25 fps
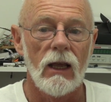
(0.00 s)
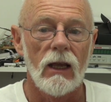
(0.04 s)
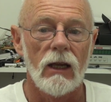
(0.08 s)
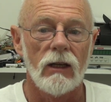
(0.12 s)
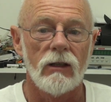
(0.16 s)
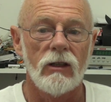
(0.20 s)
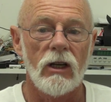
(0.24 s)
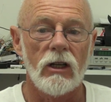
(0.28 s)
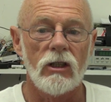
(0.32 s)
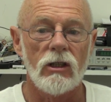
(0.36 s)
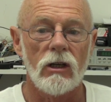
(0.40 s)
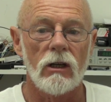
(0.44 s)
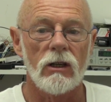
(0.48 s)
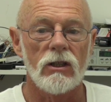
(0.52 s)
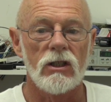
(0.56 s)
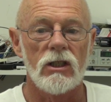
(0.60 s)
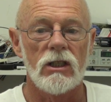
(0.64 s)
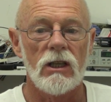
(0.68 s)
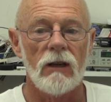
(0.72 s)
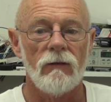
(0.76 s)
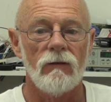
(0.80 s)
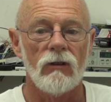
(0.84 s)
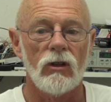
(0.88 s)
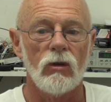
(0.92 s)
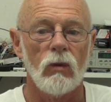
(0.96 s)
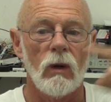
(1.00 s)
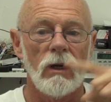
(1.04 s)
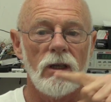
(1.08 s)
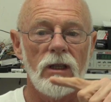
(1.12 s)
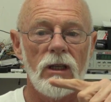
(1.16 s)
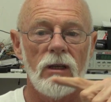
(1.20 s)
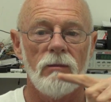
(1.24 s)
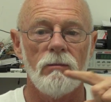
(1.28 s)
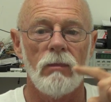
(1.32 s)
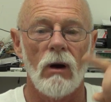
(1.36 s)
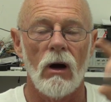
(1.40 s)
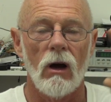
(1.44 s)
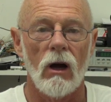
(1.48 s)
Digital is
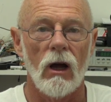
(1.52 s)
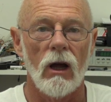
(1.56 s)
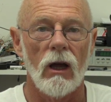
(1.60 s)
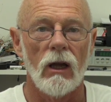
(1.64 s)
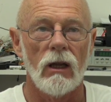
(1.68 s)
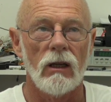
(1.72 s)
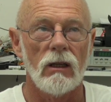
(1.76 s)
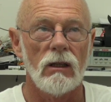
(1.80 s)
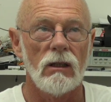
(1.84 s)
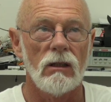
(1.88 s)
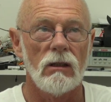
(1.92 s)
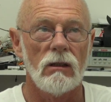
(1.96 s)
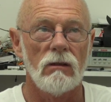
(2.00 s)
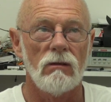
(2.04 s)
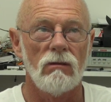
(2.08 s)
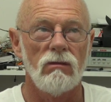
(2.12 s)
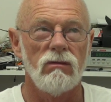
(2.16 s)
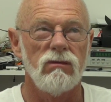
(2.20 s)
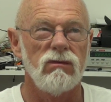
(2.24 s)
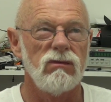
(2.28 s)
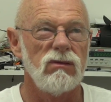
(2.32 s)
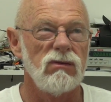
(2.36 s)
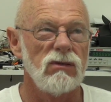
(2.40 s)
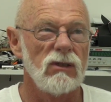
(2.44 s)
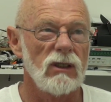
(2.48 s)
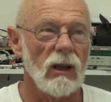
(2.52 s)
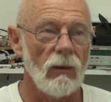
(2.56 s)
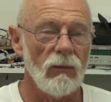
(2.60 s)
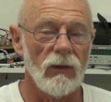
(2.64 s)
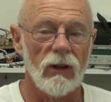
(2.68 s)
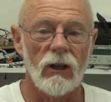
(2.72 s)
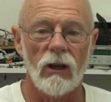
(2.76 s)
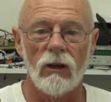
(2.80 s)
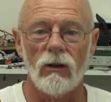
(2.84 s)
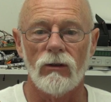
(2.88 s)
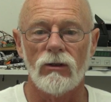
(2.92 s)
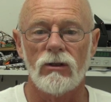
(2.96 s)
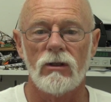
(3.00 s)
720 by something
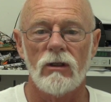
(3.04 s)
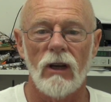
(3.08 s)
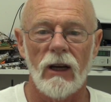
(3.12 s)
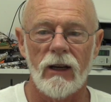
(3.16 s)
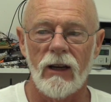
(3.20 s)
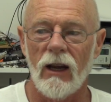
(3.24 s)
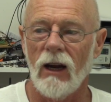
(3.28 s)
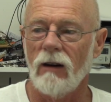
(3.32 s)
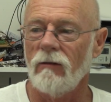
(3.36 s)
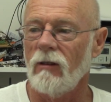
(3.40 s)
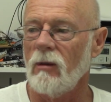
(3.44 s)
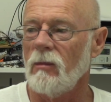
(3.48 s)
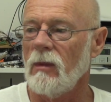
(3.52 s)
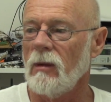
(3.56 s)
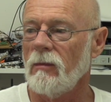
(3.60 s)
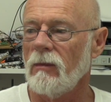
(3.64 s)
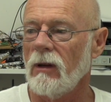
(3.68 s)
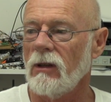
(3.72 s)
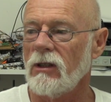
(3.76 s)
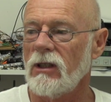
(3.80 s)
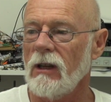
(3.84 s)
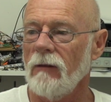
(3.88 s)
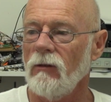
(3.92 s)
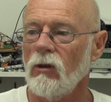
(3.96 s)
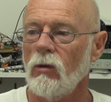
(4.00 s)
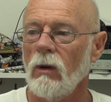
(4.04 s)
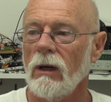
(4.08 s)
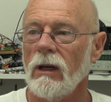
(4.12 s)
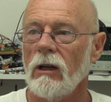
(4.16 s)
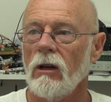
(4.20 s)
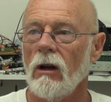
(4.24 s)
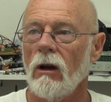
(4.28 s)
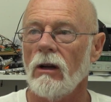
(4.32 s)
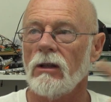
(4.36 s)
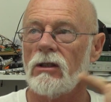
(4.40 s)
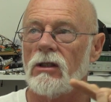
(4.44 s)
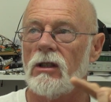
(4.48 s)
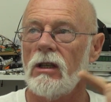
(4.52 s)
else. I can't remember. 720.
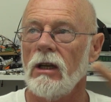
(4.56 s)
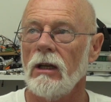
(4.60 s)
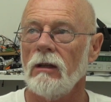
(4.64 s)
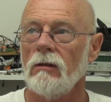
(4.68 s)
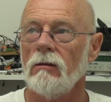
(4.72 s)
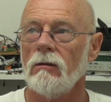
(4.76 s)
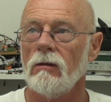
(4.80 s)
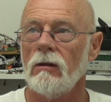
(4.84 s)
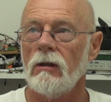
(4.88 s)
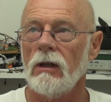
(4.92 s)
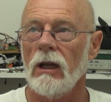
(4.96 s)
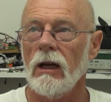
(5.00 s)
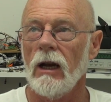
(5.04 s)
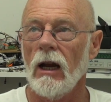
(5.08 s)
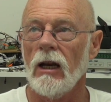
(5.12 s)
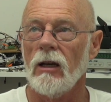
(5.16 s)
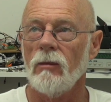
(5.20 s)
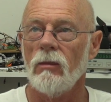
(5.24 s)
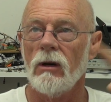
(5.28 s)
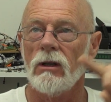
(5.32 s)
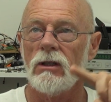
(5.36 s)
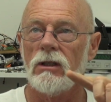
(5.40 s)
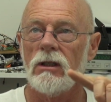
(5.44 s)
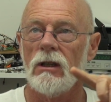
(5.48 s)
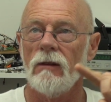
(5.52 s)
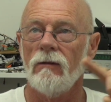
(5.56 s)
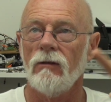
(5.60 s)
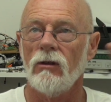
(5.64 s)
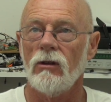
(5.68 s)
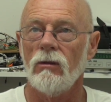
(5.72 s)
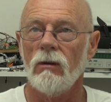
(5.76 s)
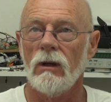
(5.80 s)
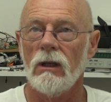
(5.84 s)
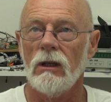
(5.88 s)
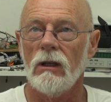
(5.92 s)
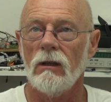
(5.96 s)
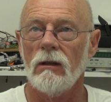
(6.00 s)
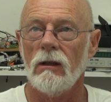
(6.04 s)
No, it's 1080 by
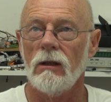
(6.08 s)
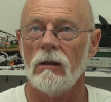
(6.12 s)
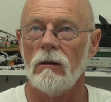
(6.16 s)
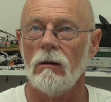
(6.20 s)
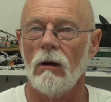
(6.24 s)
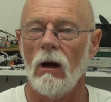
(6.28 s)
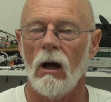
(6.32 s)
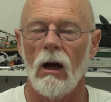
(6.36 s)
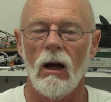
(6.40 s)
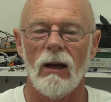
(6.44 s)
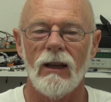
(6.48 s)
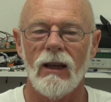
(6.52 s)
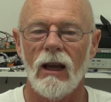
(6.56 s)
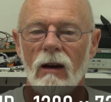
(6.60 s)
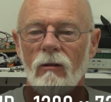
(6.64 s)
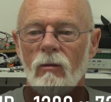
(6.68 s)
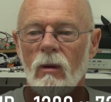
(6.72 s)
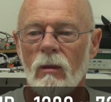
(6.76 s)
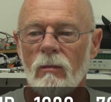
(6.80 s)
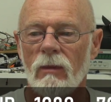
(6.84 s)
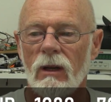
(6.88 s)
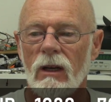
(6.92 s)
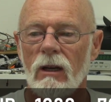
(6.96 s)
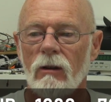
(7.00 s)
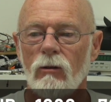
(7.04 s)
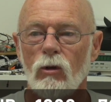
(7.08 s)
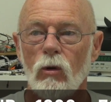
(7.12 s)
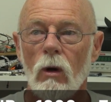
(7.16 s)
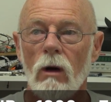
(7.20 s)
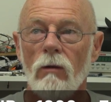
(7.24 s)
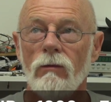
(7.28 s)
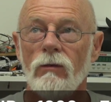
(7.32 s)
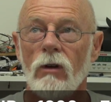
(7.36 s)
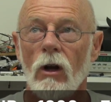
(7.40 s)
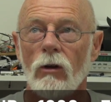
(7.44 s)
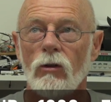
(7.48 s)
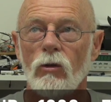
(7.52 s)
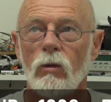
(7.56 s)
720. Oh, I can't remember.
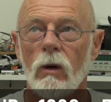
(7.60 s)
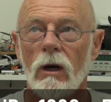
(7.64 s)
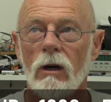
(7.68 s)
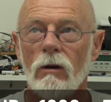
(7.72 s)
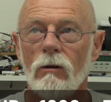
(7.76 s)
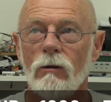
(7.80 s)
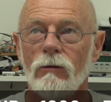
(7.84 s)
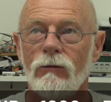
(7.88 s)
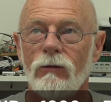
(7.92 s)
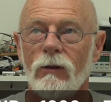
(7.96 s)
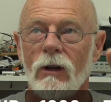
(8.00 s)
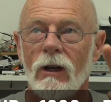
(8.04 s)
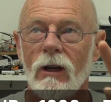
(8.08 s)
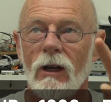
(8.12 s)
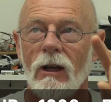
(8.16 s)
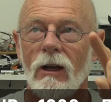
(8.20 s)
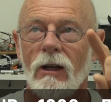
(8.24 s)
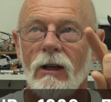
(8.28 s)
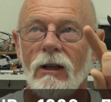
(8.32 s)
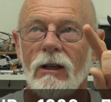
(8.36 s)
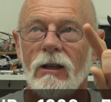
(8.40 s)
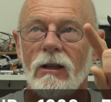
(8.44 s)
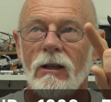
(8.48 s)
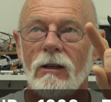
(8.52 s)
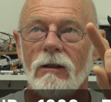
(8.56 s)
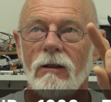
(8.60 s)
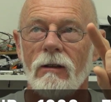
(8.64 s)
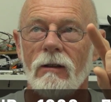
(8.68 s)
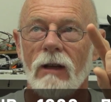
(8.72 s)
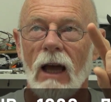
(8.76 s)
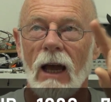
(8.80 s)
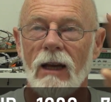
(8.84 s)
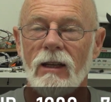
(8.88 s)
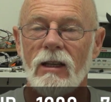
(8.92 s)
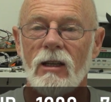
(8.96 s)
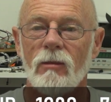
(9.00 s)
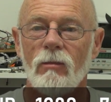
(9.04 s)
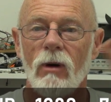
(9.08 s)

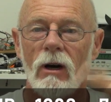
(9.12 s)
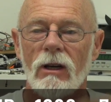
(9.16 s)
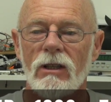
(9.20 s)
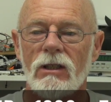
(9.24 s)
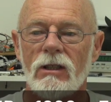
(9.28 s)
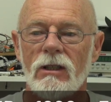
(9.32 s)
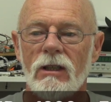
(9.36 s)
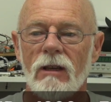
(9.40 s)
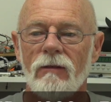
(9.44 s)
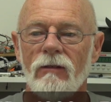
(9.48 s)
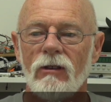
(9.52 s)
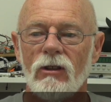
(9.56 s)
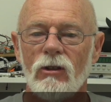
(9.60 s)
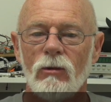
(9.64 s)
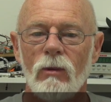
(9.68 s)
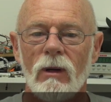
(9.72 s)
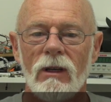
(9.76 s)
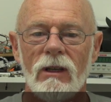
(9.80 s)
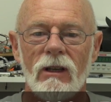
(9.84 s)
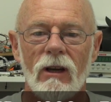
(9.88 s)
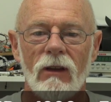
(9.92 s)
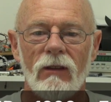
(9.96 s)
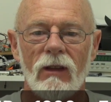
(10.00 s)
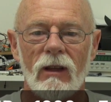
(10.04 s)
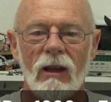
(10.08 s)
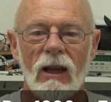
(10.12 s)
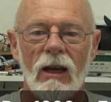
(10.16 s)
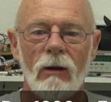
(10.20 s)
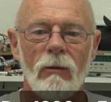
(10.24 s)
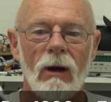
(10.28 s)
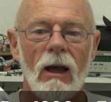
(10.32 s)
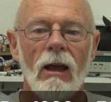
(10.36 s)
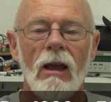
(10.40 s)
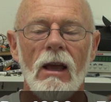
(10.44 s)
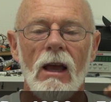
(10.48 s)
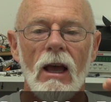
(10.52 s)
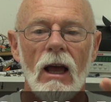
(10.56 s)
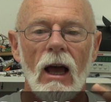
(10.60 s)
1280 by 720. I think. Anyway,
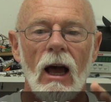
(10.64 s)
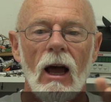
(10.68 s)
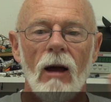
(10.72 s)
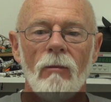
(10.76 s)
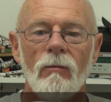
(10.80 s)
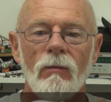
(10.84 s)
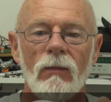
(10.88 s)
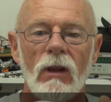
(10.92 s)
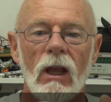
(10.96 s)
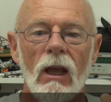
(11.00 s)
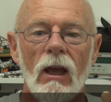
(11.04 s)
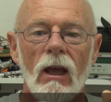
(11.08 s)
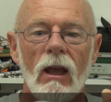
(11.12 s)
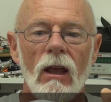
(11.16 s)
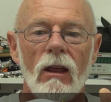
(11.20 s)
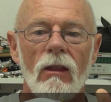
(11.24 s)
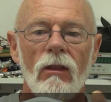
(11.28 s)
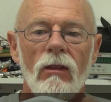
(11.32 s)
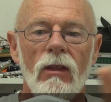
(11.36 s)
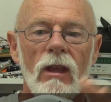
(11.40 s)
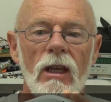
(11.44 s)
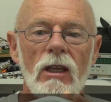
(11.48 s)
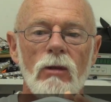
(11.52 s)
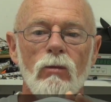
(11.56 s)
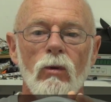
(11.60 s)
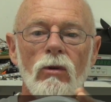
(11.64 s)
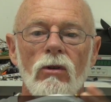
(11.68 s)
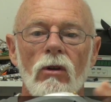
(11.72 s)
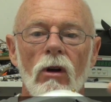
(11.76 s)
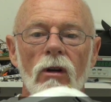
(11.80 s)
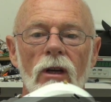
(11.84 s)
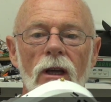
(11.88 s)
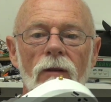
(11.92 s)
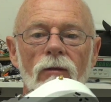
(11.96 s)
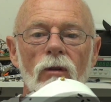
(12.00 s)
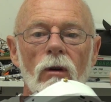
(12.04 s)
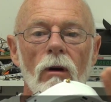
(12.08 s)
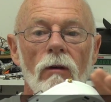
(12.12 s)
these would not
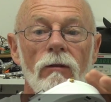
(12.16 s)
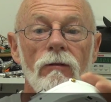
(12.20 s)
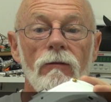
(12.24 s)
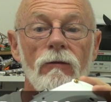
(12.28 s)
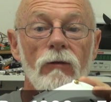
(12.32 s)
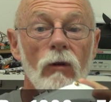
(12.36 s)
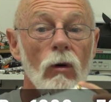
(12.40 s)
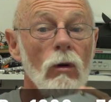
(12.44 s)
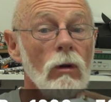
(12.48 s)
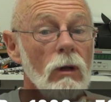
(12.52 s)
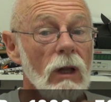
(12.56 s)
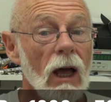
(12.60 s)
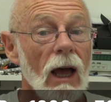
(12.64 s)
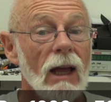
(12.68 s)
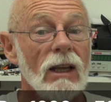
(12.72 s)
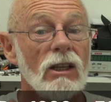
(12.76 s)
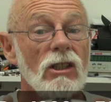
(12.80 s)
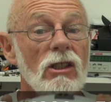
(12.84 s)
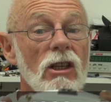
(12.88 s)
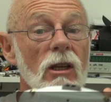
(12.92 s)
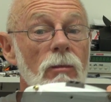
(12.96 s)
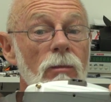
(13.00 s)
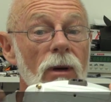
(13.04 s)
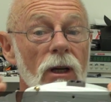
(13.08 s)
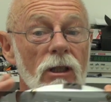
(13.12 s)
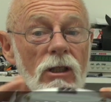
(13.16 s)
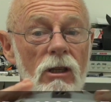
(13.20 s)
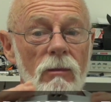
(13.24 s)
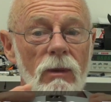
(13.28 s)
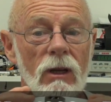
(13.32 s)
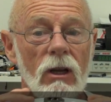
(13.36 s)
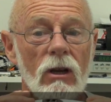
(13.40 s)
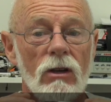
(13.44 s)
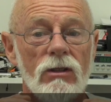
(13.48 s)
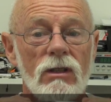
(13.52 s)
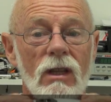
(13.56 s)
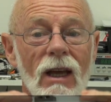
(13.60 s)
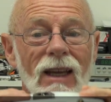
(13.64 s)
give you a full HD picture
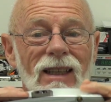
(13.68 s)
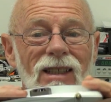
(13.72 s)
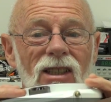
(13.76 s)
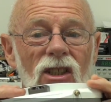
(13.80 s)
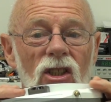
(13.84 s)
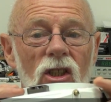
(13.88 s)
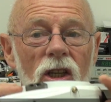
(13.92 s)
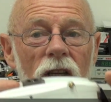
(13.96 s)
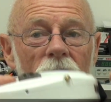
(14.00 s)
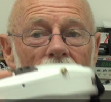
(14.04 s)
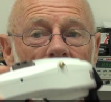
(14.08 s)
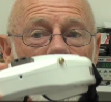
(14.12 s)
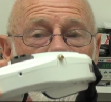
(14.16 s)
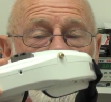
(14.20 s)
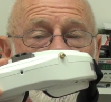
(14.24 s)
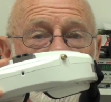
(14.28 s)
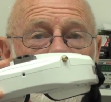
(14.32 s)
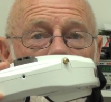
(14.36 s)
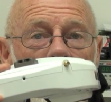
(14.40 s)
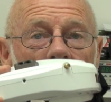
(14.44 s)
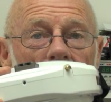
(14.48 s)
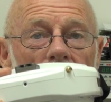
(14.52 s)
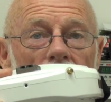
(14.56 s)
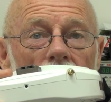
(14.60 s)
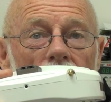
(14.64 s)
because they're 10.